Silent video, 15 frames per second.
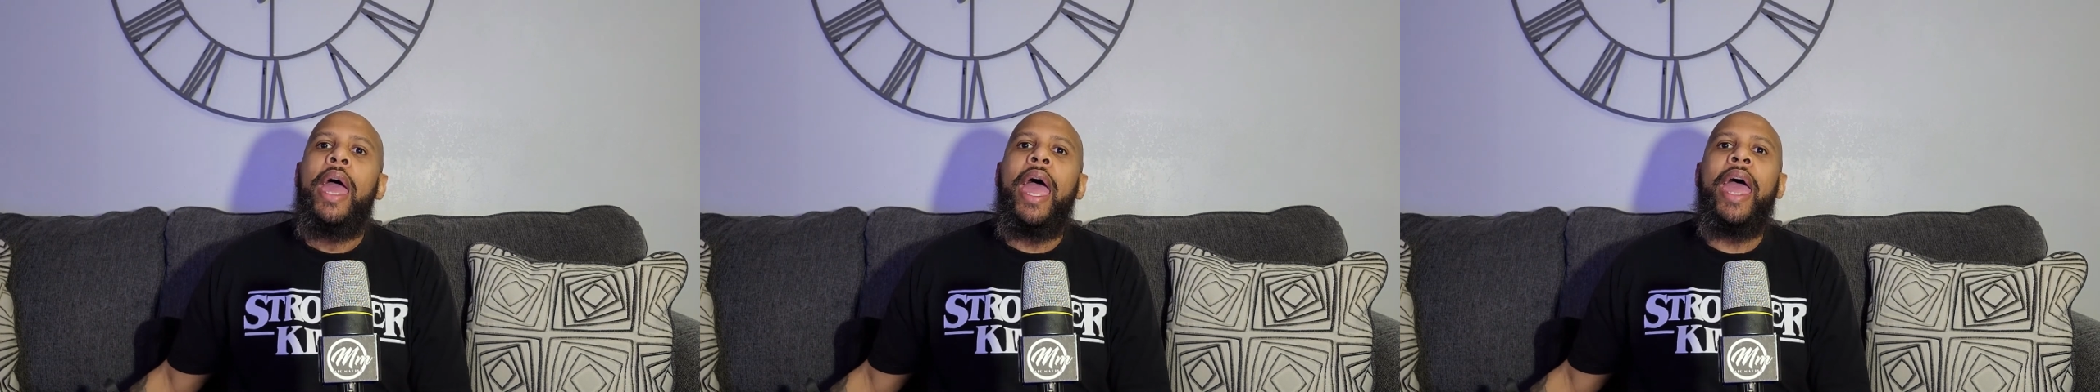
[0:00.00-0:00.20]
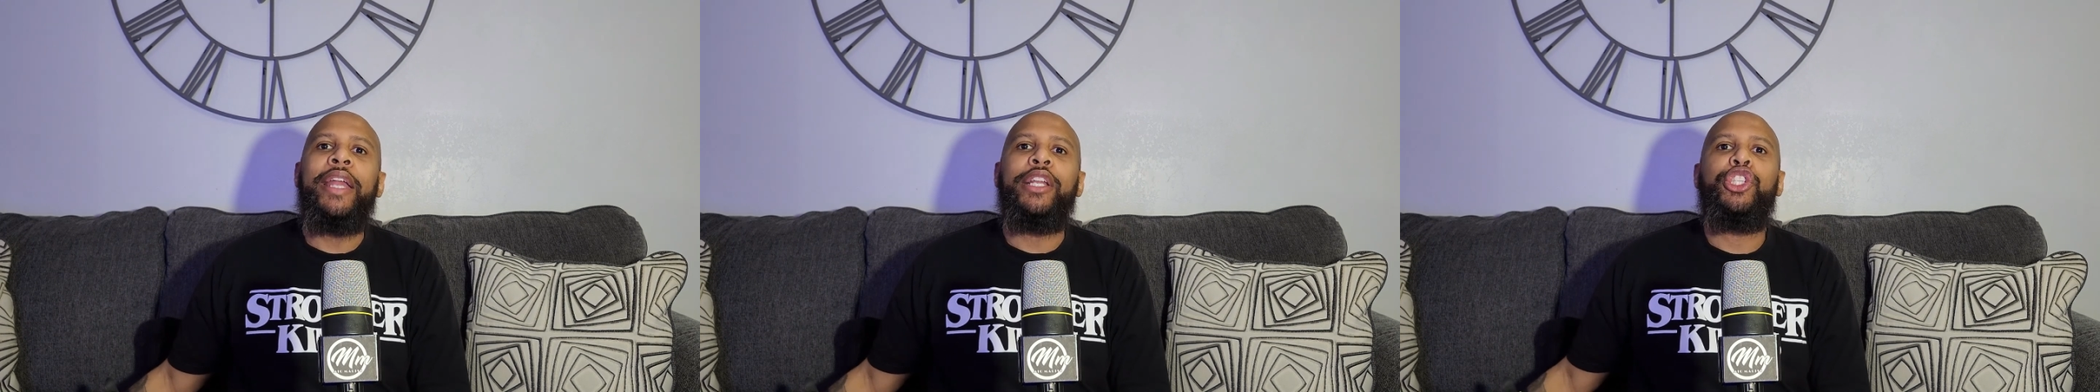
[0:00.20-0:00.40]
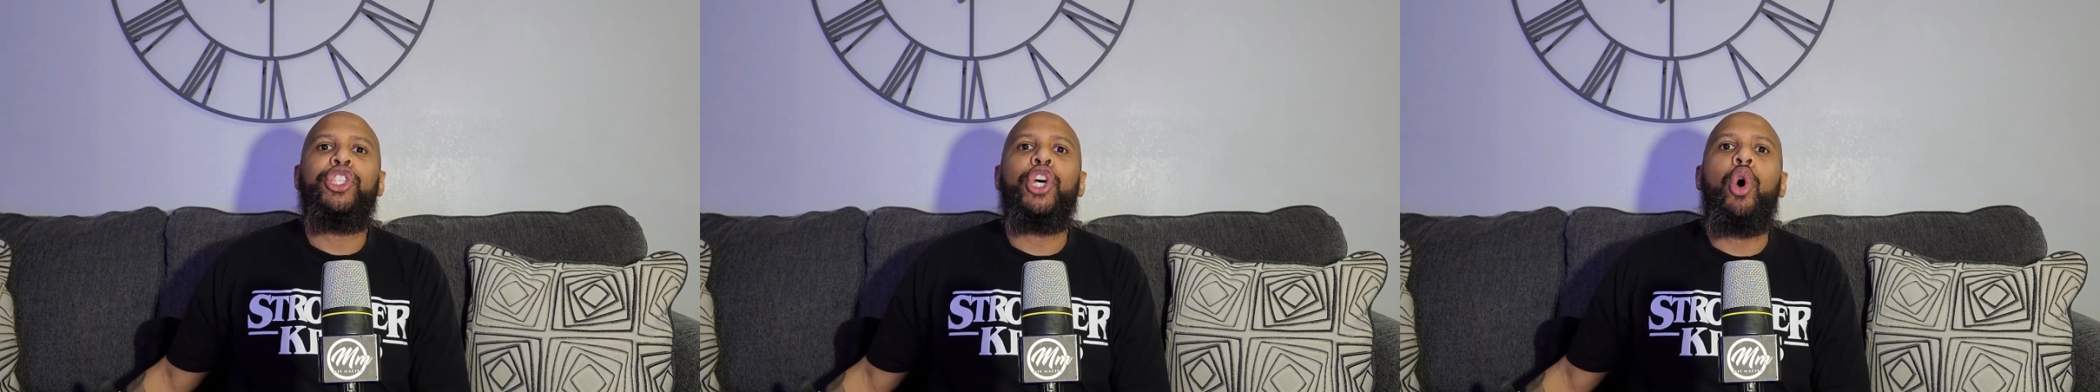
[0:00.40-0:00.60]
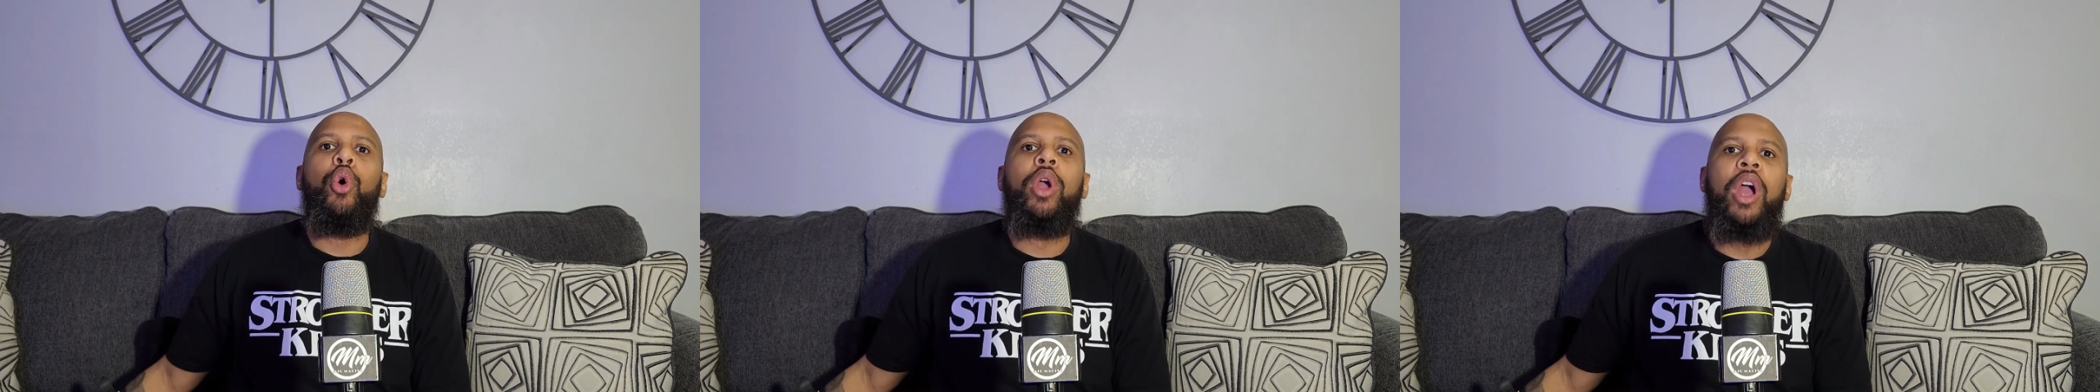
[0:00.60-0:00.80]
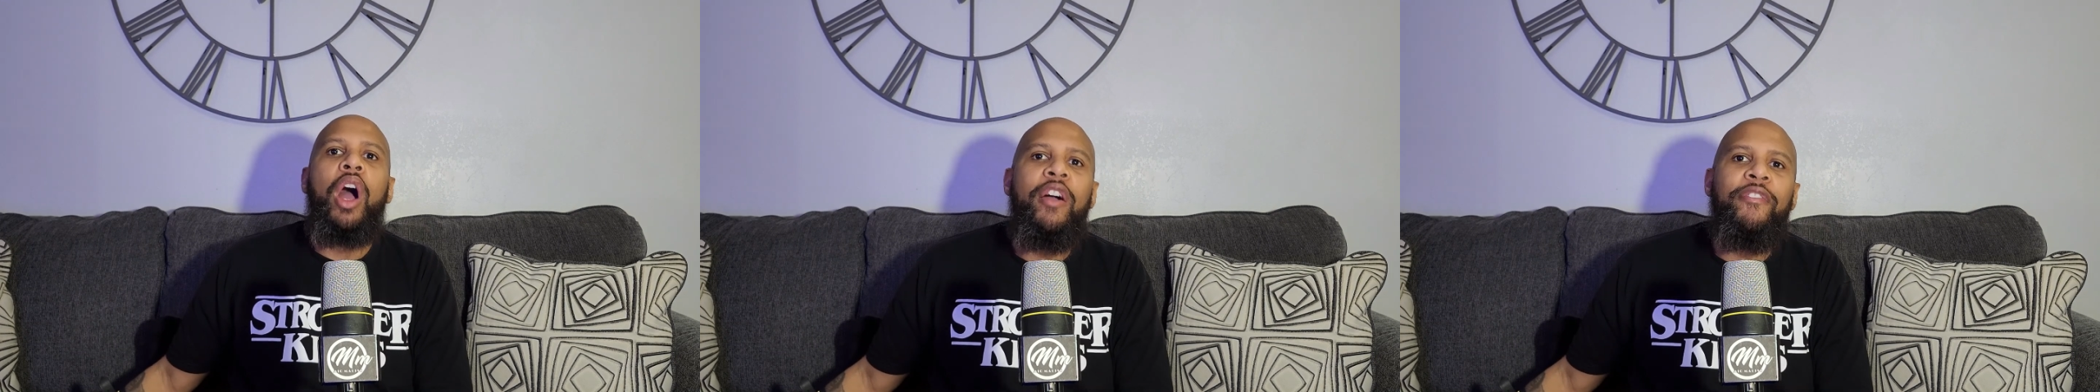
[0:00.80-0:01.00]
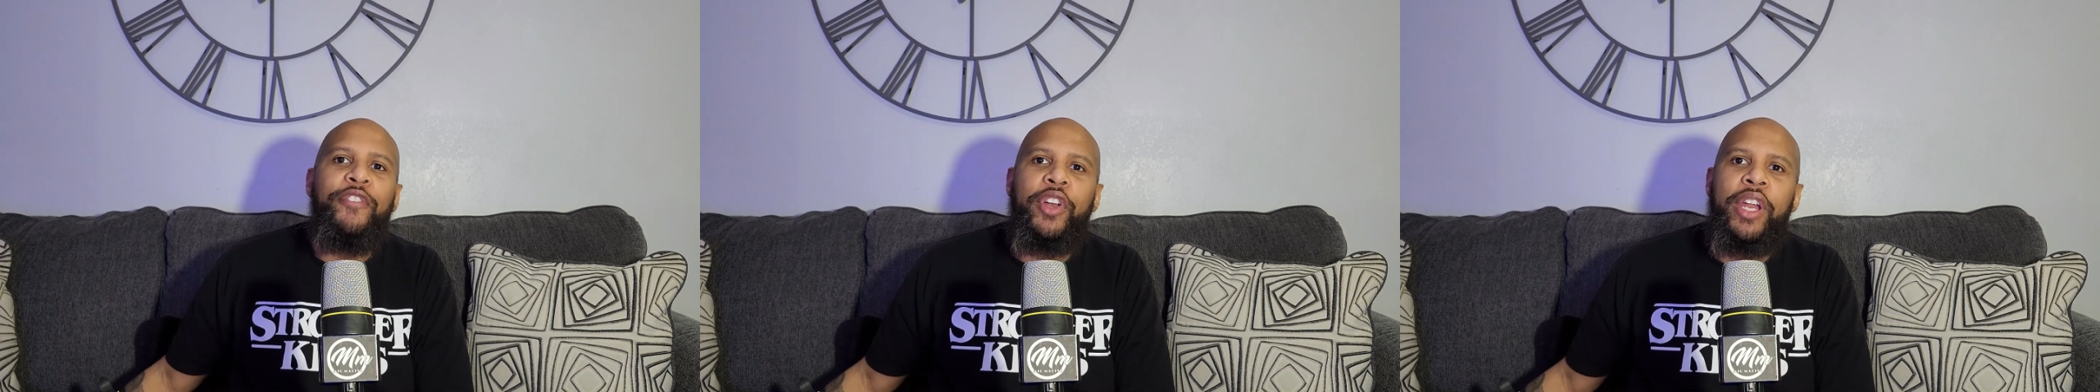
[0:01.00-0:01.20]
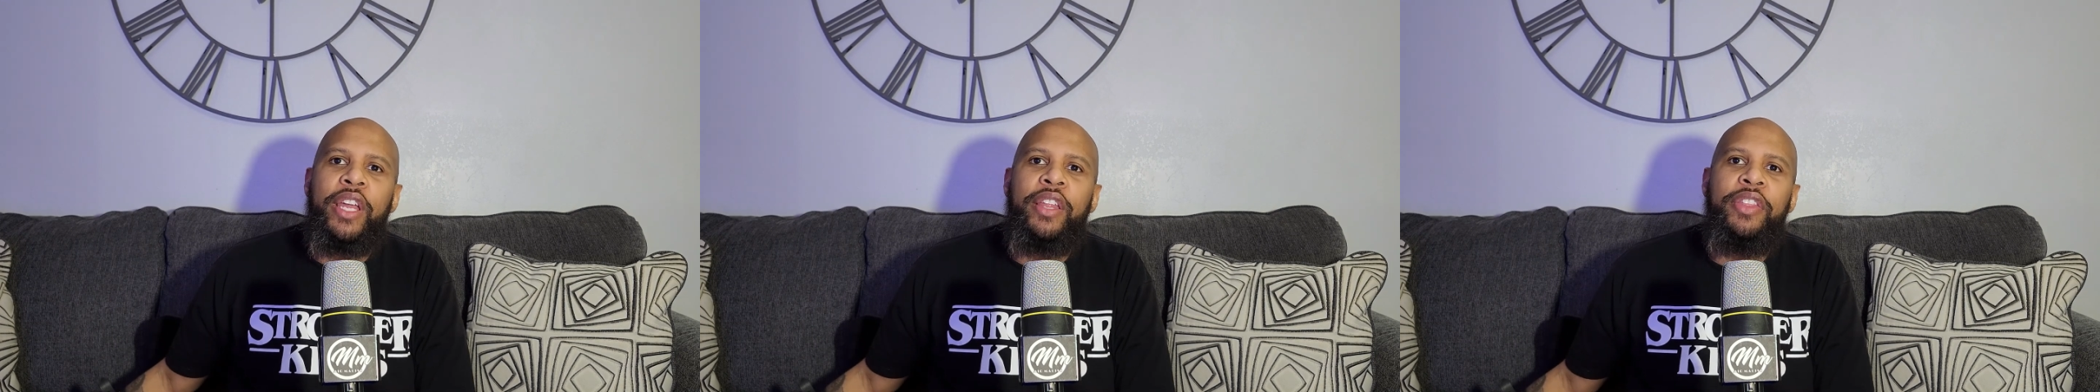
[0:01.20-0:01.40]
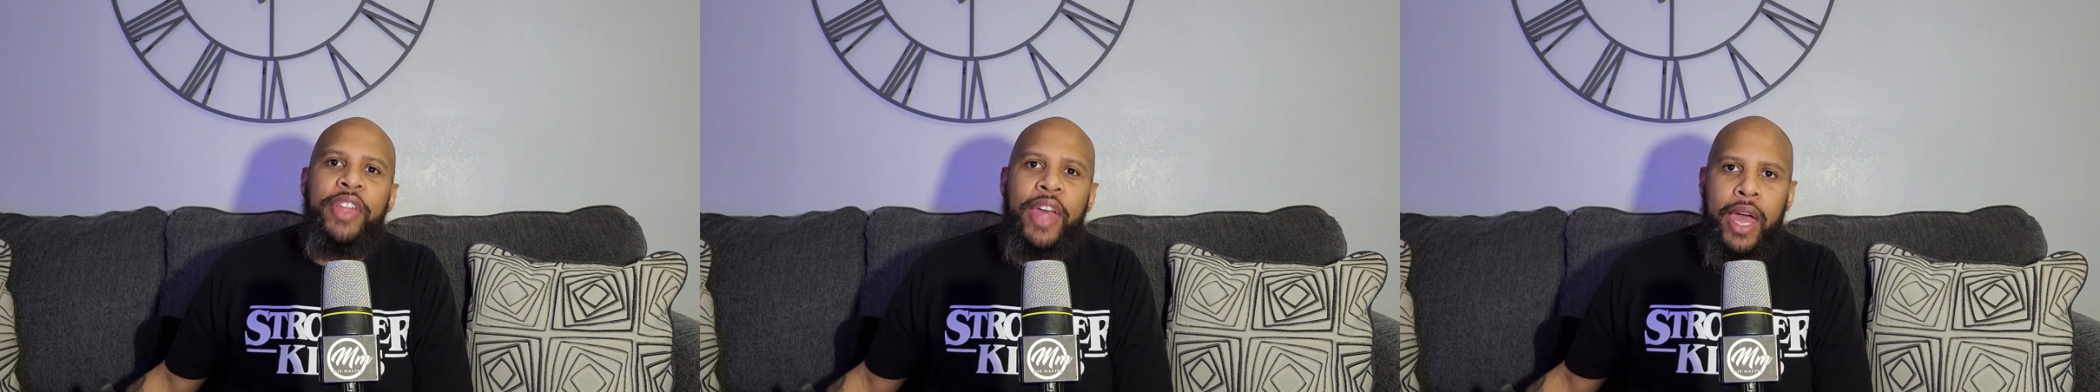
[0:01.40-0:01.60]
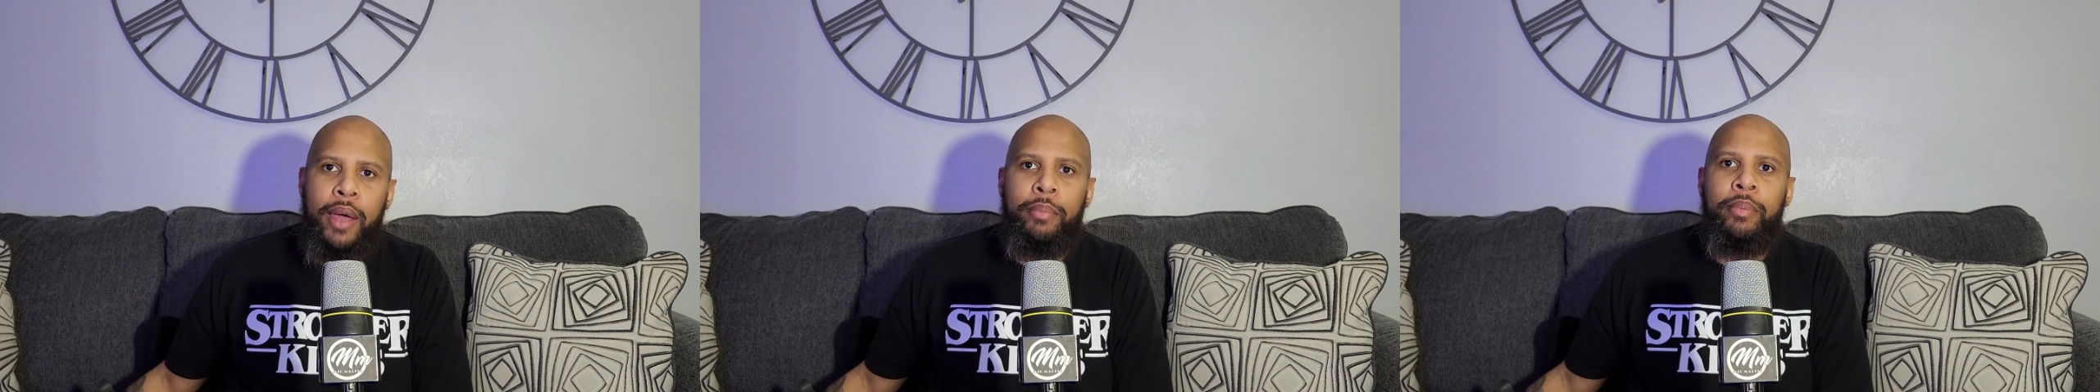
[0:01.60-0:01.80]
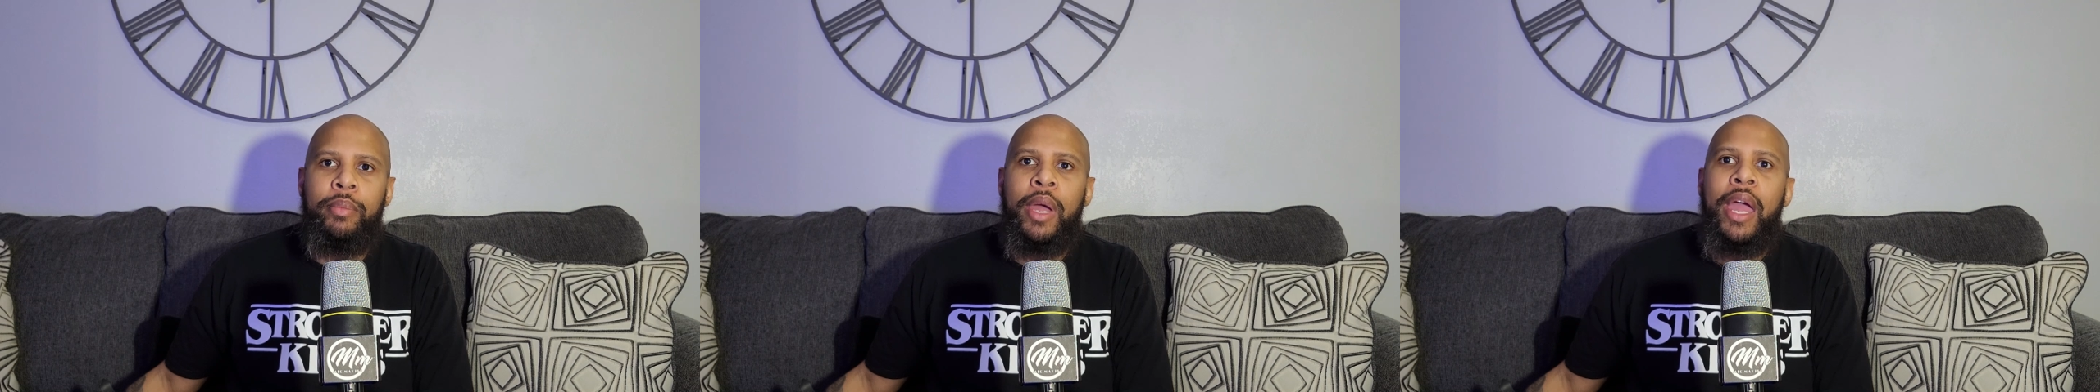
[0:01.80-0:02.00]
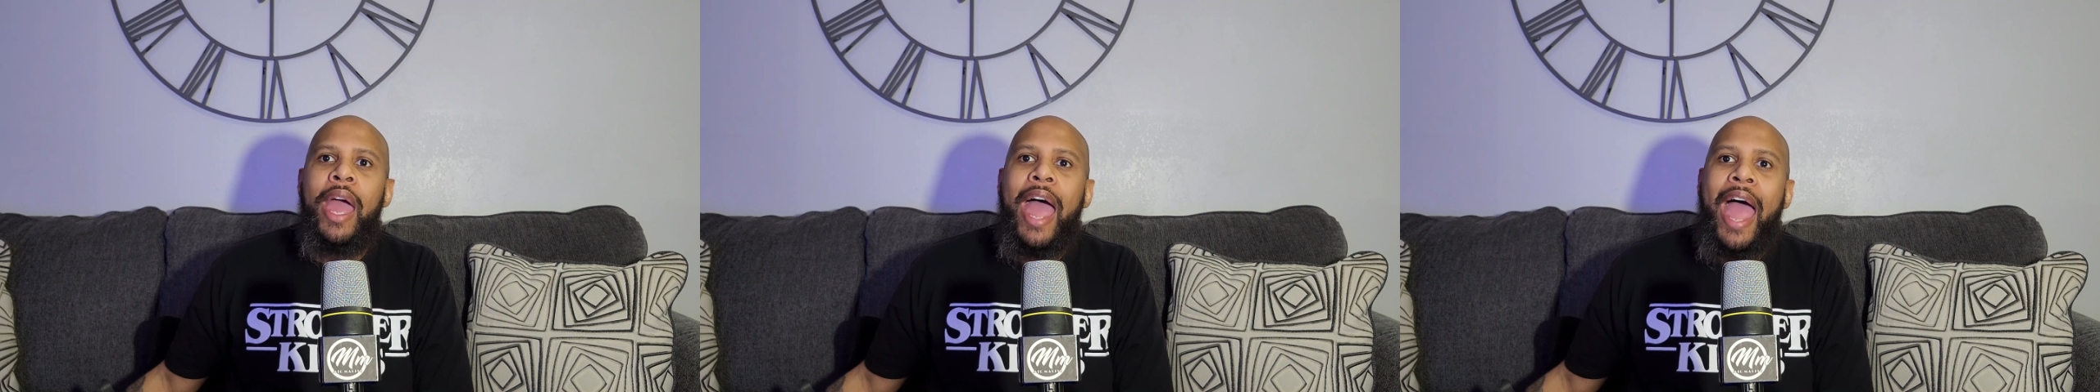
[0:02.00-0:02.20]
And so comforting them